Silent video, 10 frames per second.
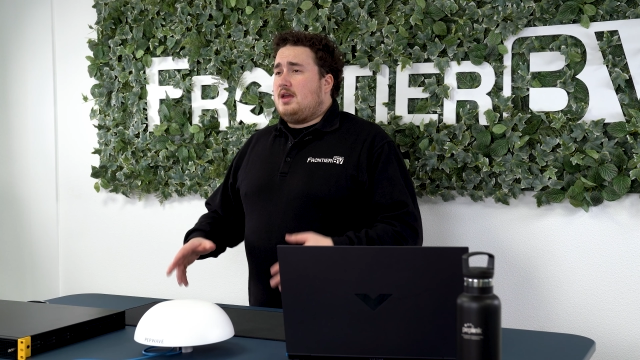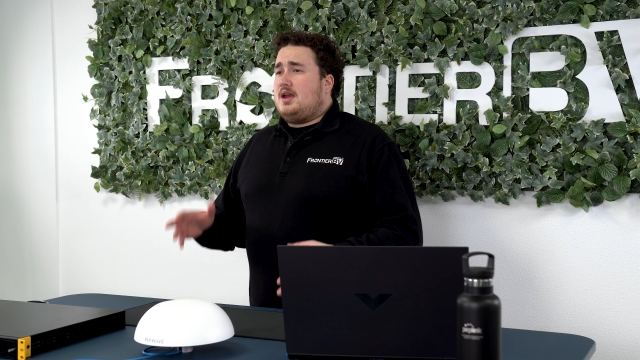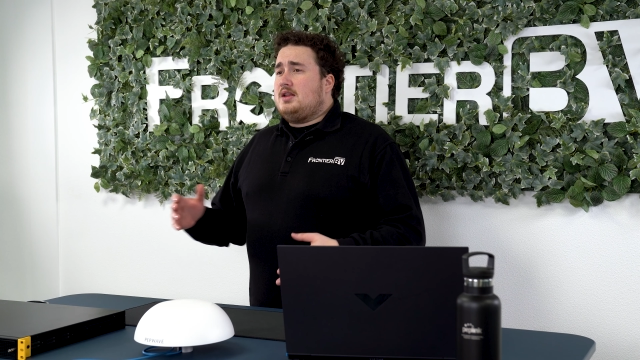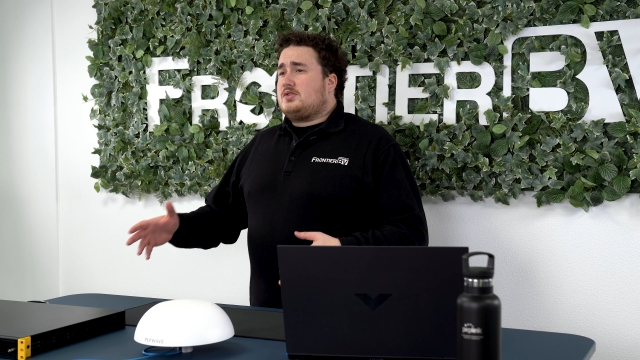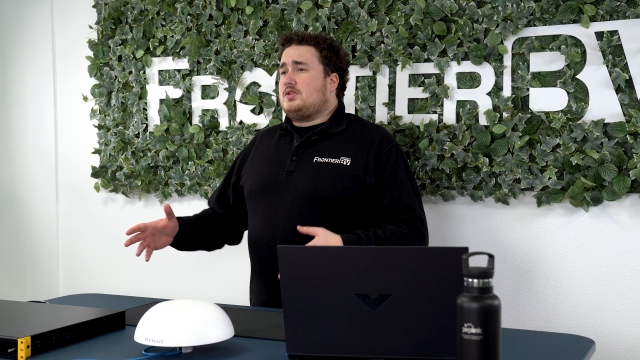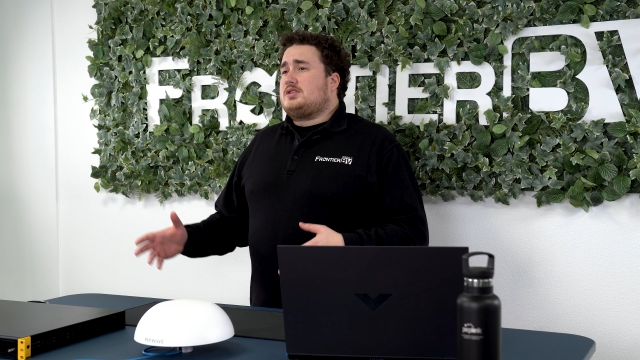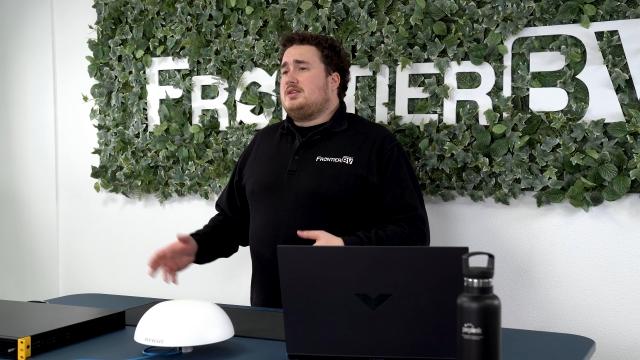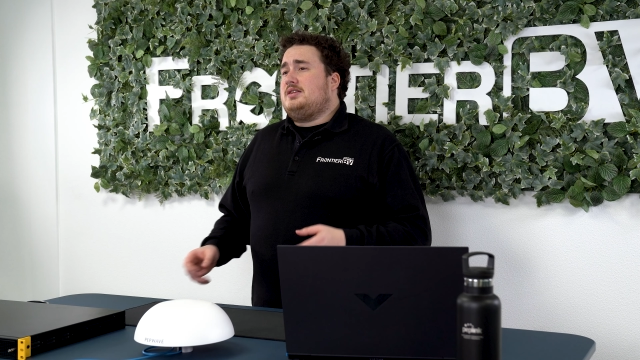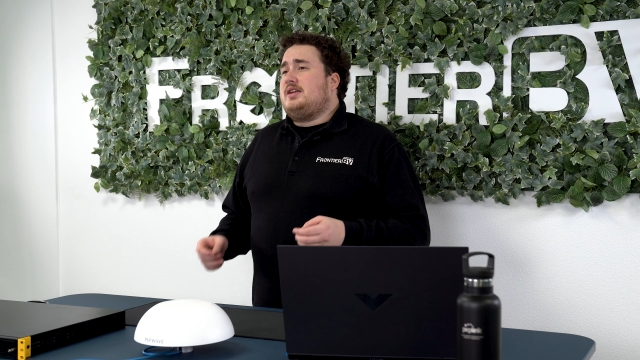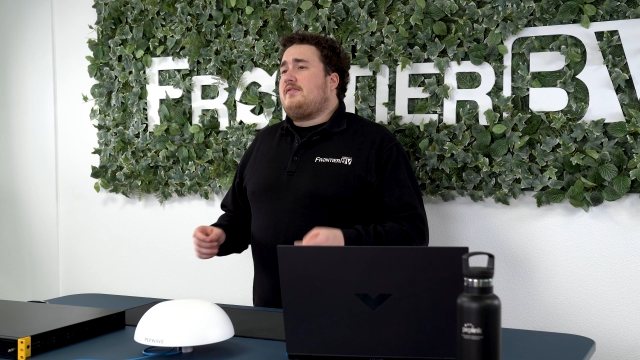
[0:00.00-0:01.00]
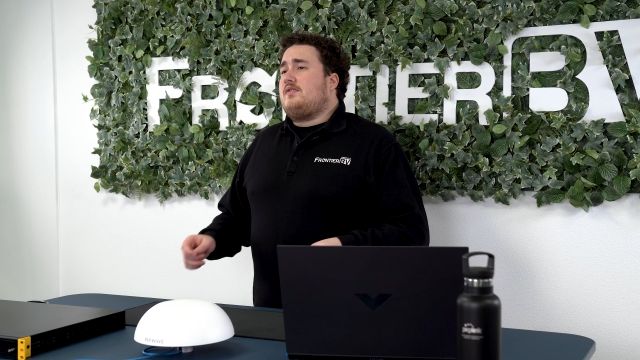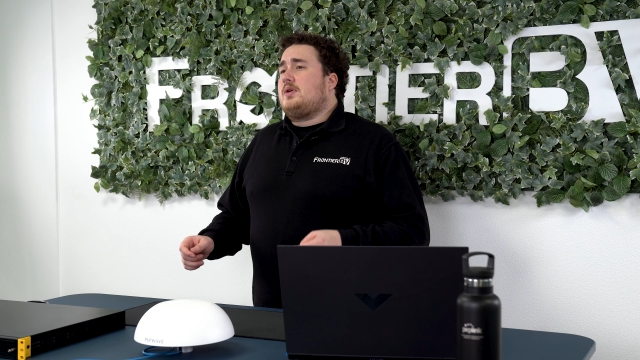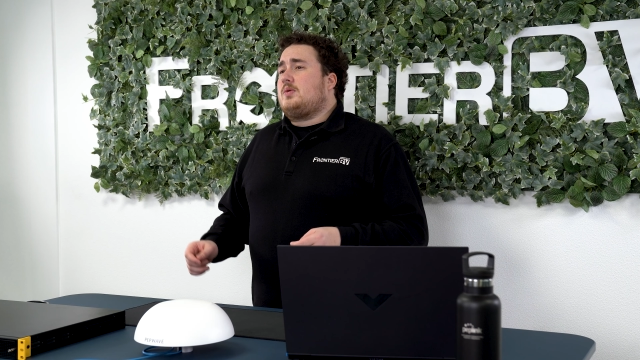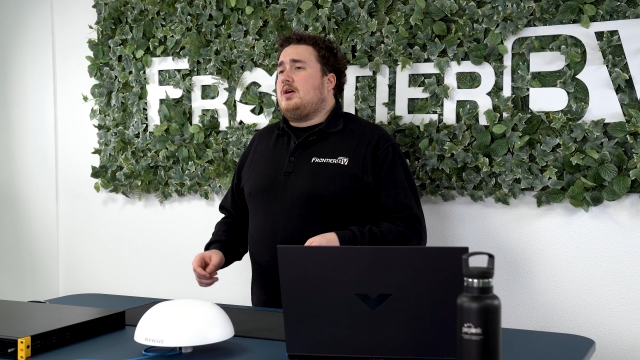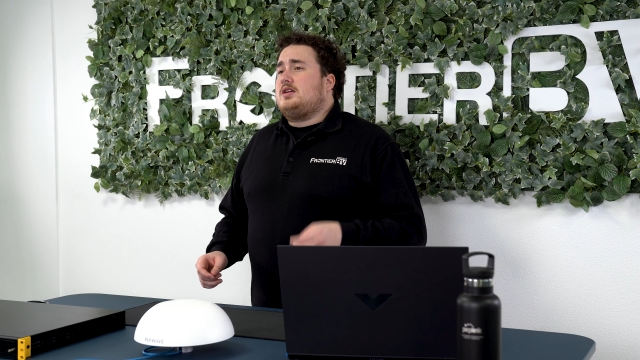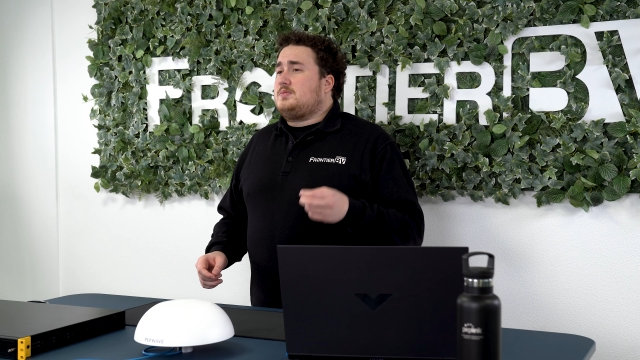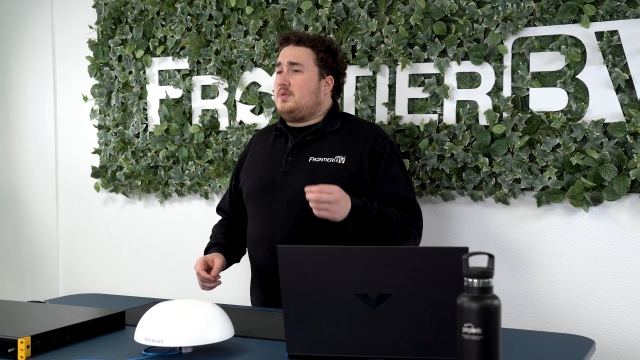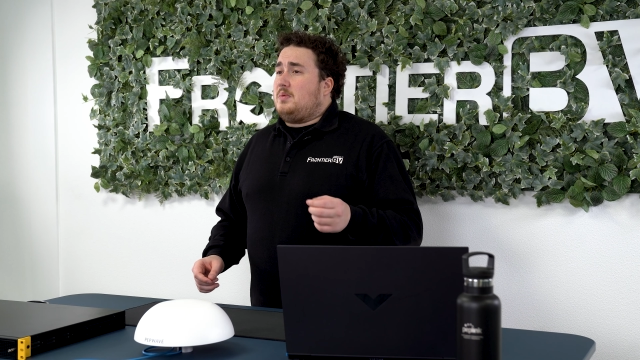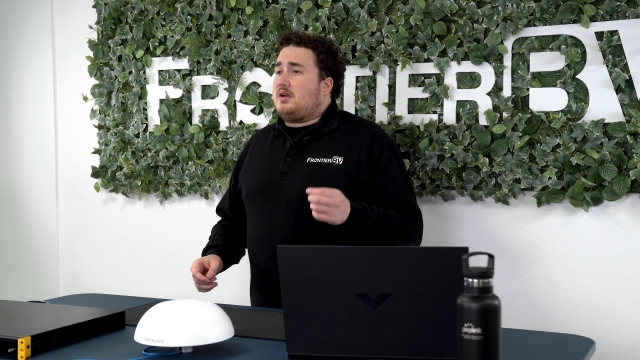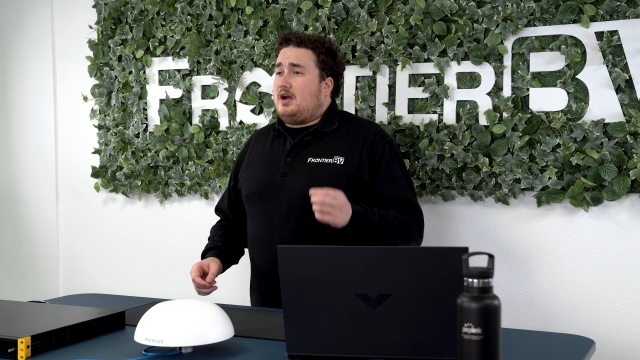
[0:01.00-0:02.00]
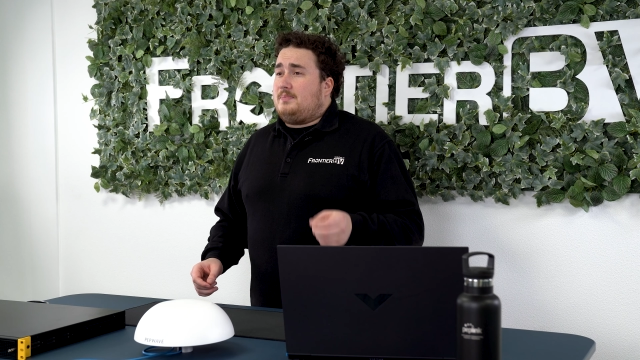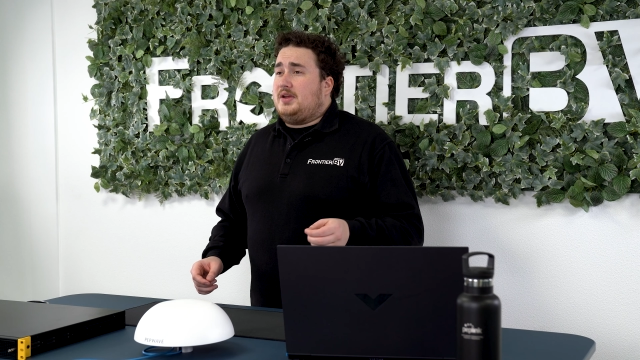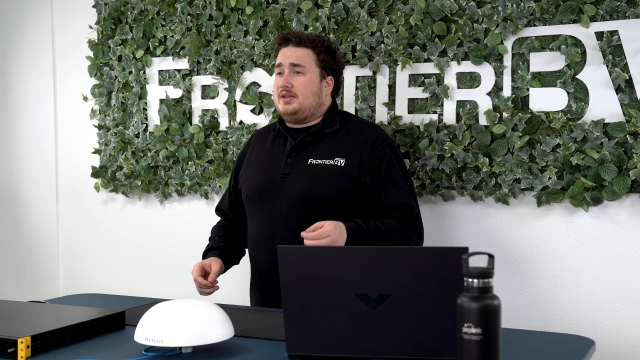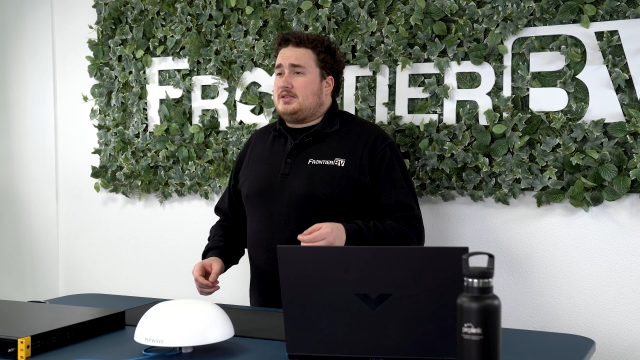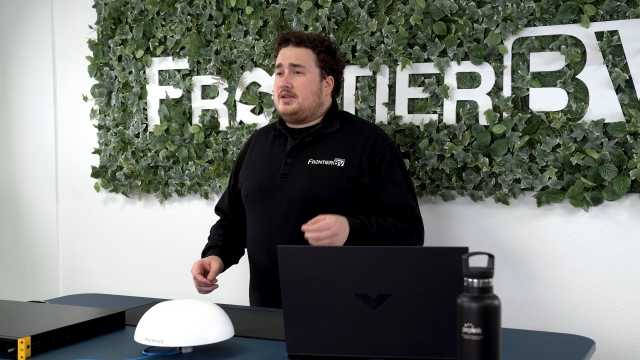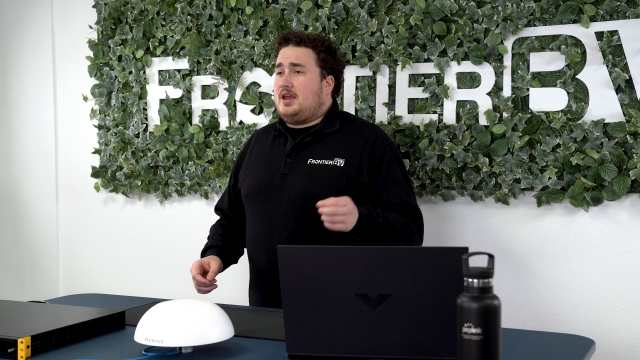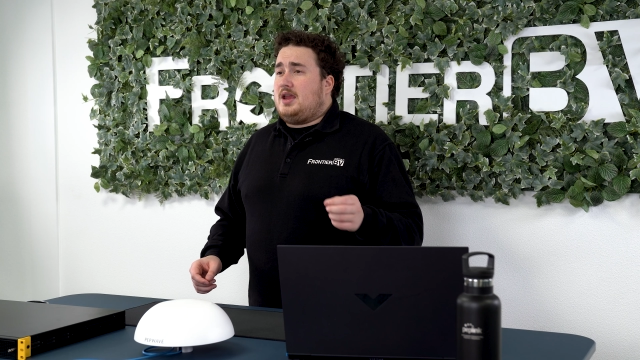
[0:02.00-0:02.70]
InTouch never requires public IPs,